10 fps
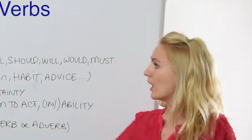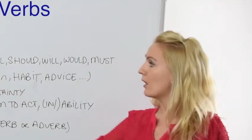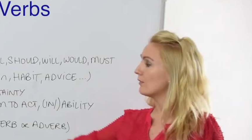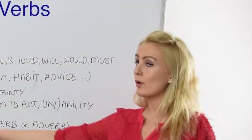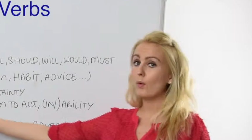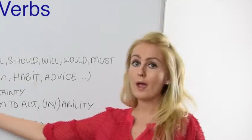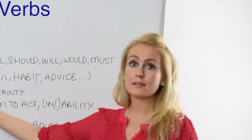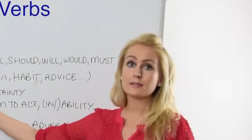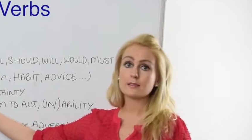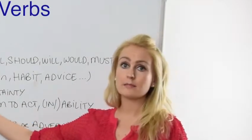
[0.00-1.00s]
a
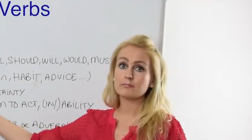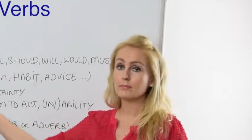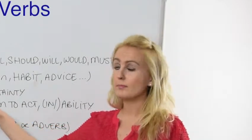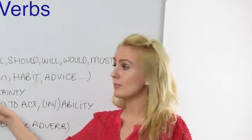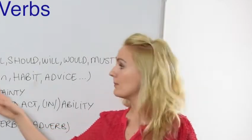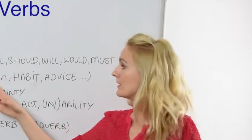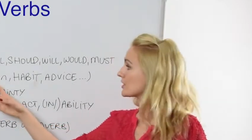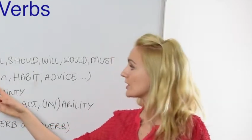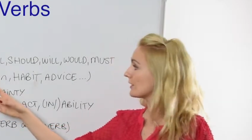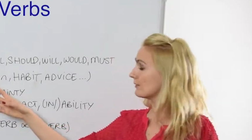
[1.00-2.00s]
request,
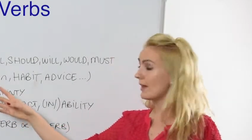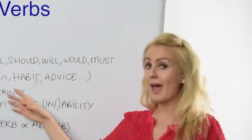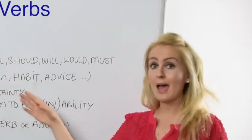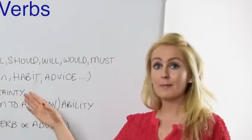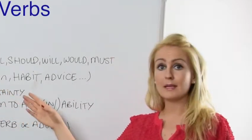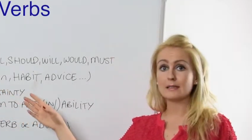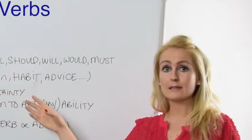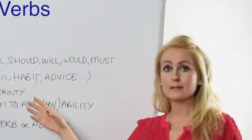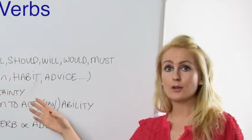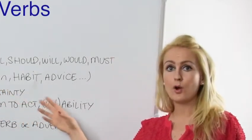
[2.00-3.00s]
permission,
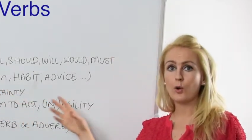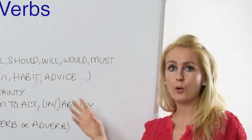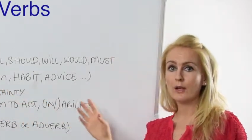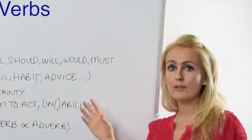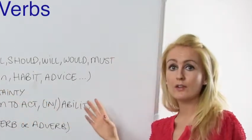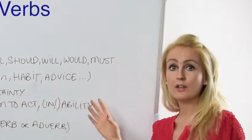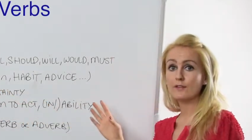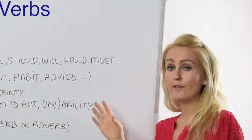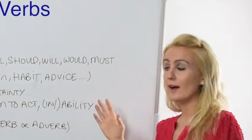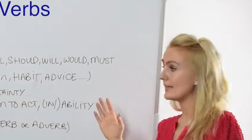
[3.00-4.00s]
habits, or even
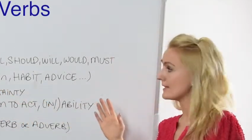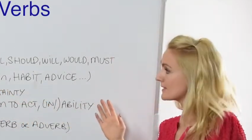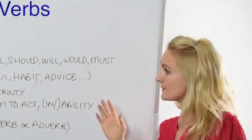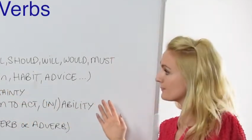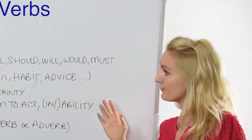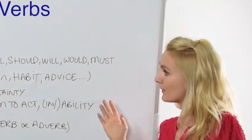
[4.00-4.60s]
advice.